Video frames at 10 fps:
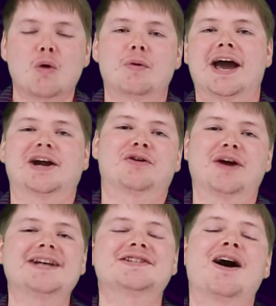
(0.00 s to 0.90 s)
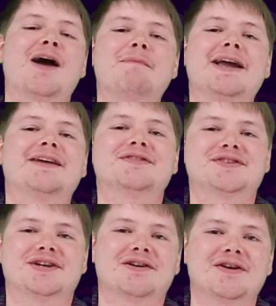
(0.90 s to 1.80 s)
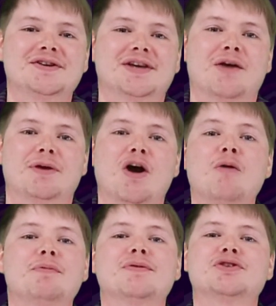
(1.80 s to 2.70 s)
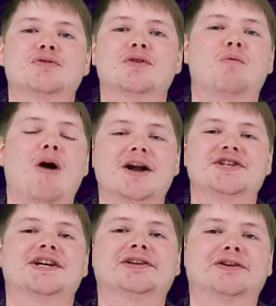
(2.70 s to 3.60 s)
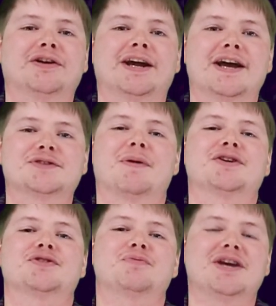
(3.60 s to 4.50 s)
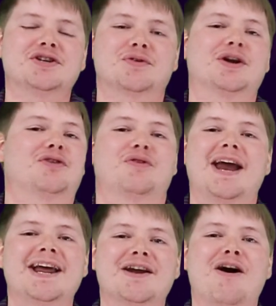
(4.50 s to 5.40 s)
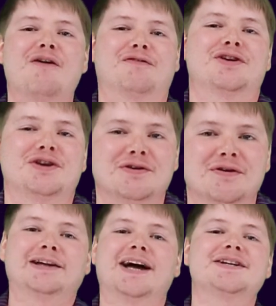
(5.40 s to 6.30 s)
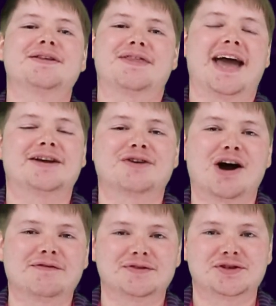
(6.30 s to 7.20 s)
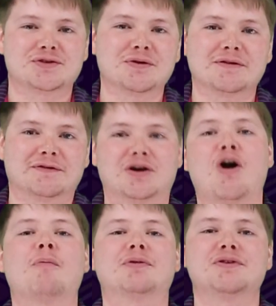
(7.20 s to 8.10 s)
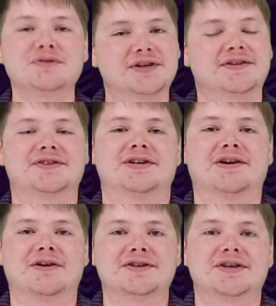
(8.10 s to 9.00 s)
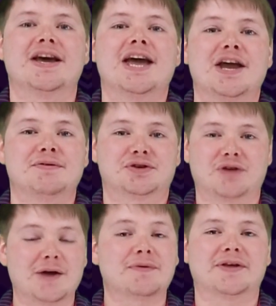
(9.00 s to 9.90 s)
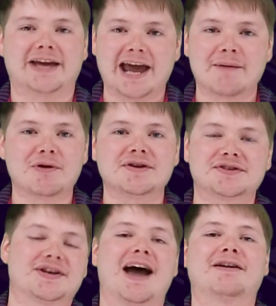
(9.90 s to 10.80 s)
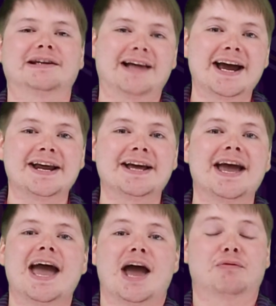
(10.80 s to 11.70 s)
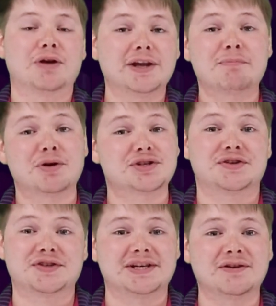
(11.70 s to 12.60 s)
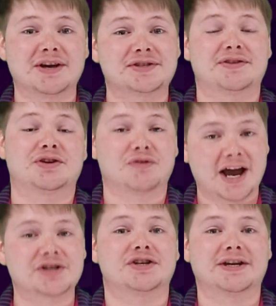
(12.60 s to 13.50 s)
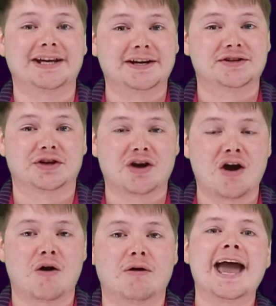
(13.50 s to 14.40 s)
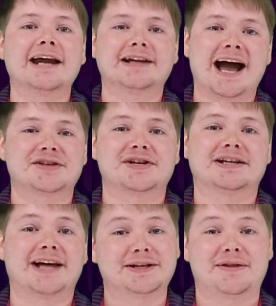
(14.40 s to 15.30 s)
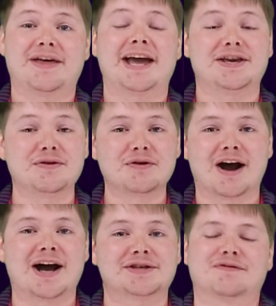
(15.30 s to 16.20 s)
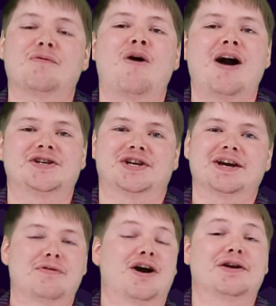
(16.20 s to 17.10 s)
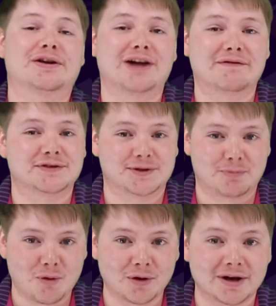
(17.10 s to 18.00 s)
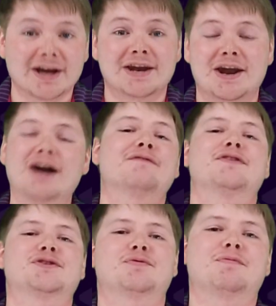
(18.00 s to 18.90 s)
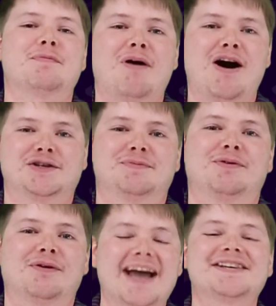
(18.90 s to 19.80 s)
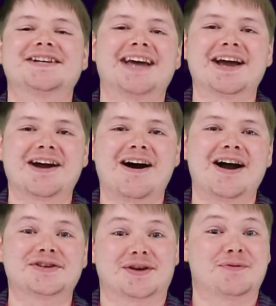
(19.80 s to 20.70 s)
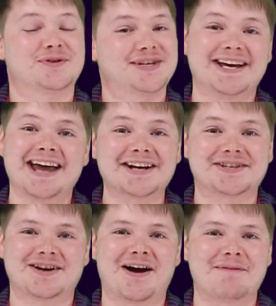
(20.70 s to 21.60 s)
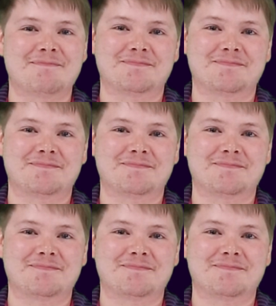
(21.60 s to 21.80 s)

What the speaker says: We had a great time making the series, and we hope you enjoyed watching and learning as much as we enjoyed creating it all for you. I'd like to thank Donovan Stewart for co-producing the series. He was great with the camera, sound, and lighting, and really pushed the series in the direction it needed to go. And lastly, I'd like to thank you guys for watching. Without your love and support, none of this would be possible. Thanks again, guys, and we'll see you next time.